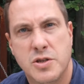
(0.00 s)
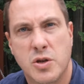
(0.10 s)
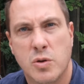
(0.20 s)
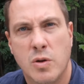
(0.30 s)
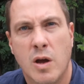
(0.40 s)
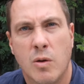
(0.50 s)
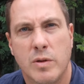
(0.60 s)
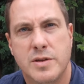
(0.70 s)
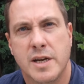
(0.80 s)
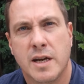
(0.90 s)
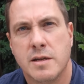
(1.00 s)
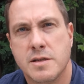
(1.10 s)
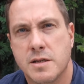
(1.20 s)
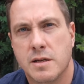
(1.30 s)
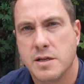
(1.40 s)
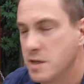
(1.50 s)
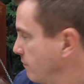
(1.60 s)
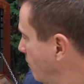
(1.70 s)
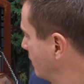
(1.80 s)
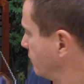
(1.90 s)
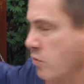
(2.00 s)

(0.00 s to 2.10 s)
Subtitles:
to do with chickens is have one of